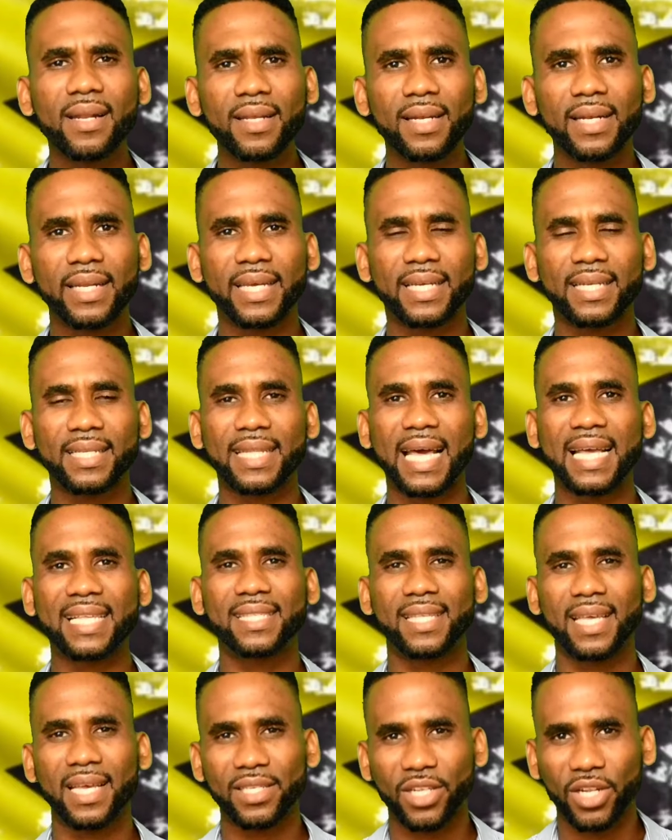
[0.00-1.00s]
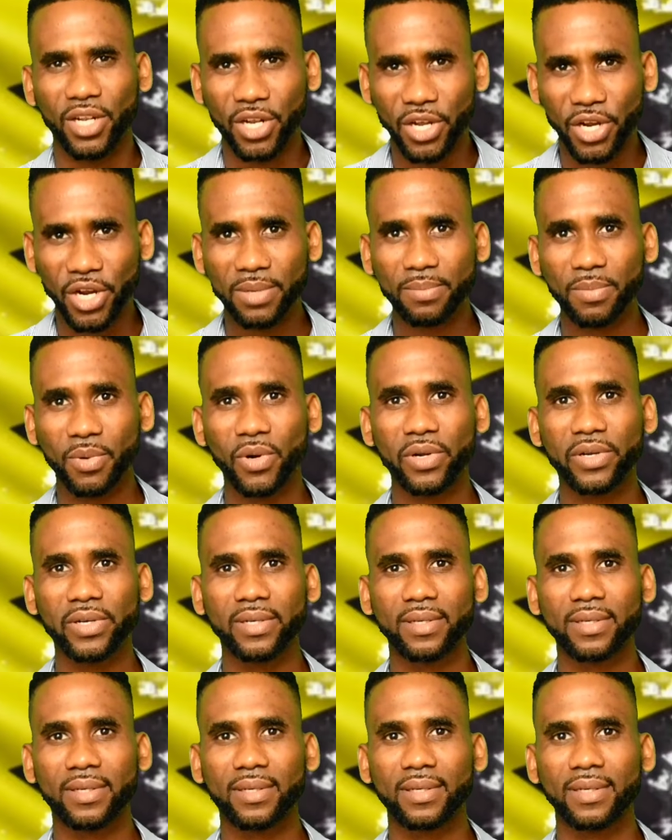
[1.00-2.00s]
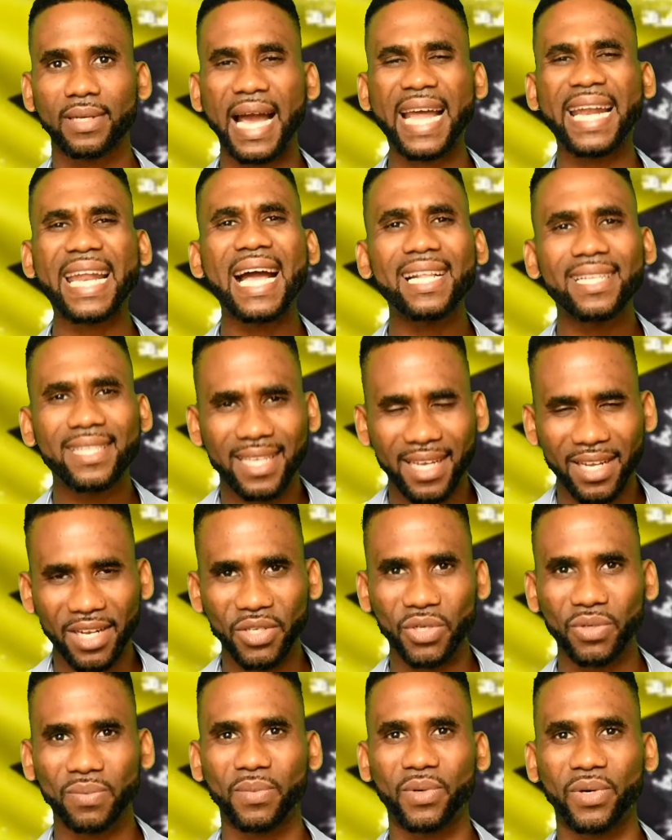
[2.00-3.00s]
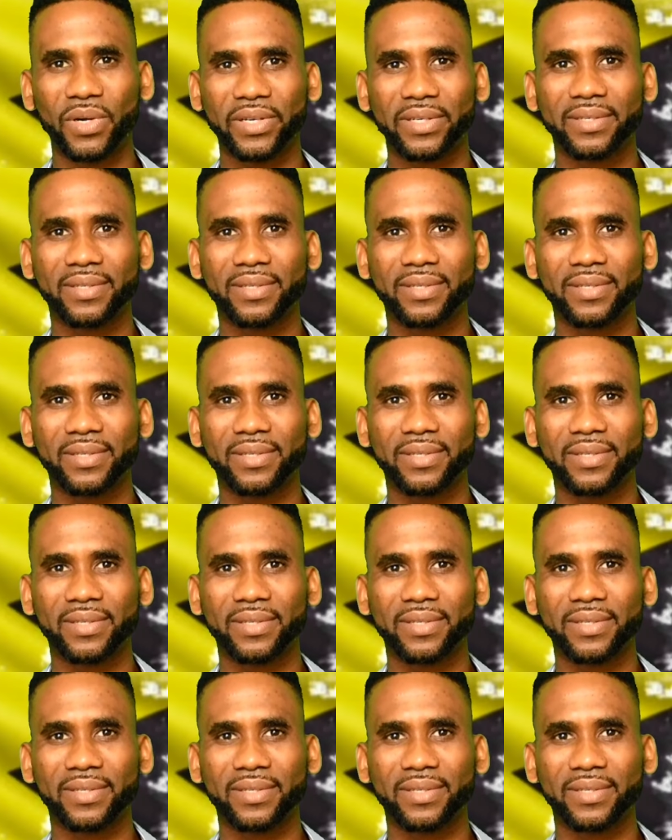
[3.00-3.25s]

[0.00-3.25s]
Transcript: link that says learn more, and I'll tell you more.